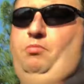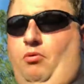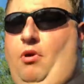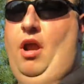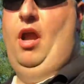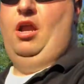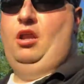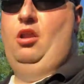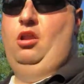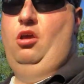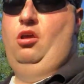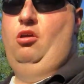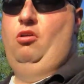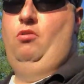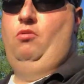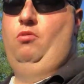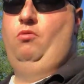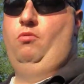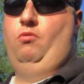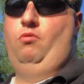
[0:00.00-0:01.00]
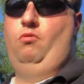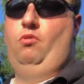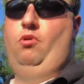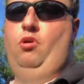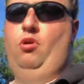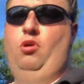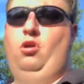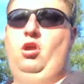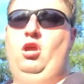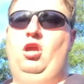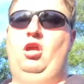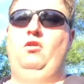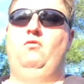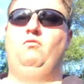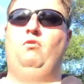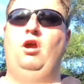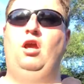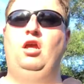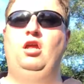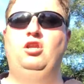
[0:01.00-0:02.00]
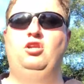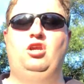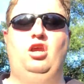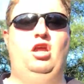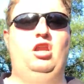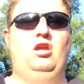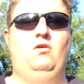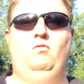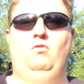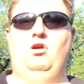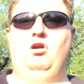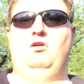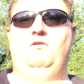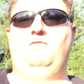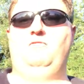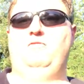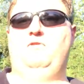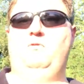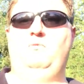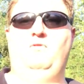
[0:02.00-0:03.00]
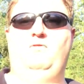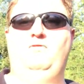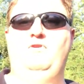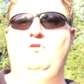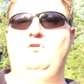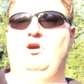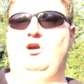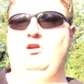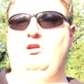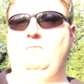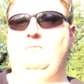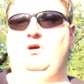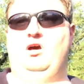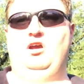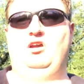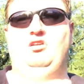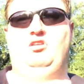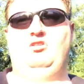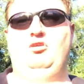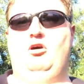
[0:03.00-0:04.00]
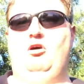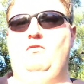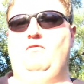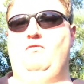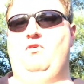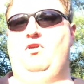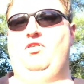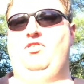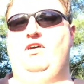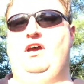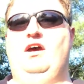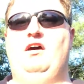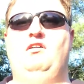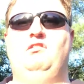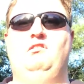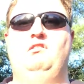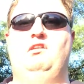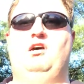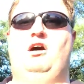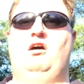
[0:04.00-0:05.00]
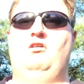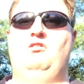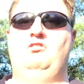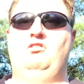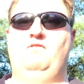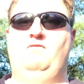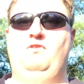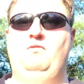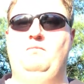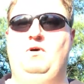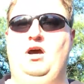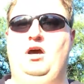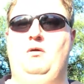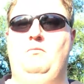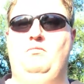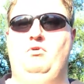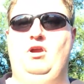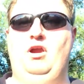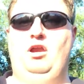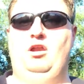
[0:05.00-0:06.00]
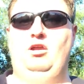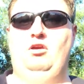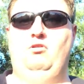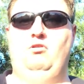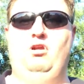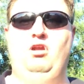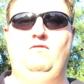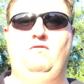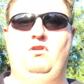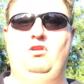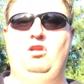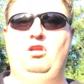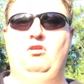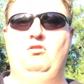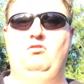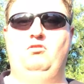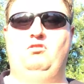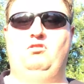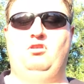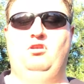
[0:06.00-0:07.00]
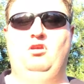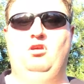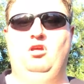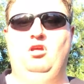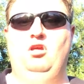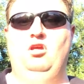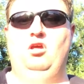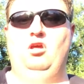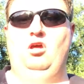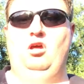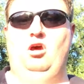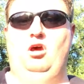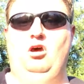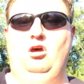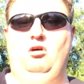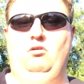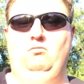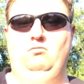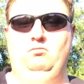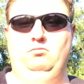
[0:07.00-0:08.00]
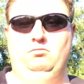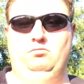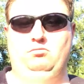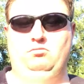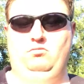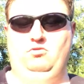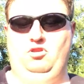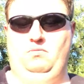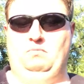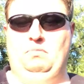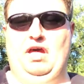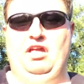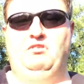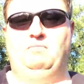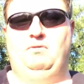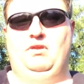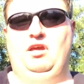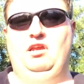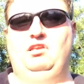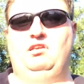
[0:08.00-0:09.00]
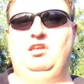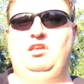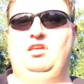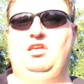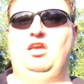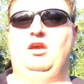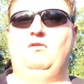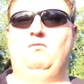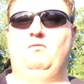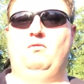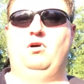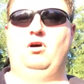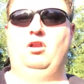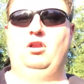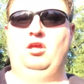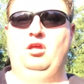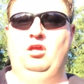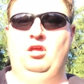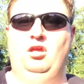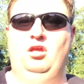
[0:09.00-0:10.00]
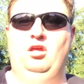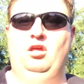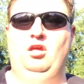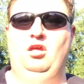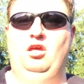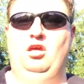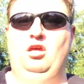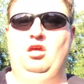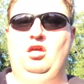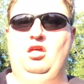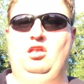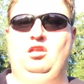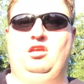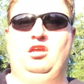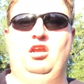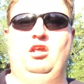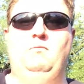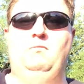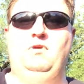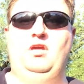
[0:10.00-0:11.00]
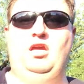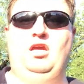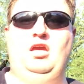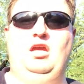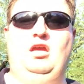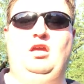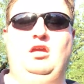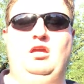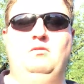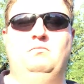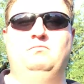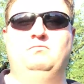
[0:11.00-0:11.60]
brand new can range anywhere from a few hundred bucks to over a thousand dollars if you buy them brand new or even used. Um, the best place to get one is going to be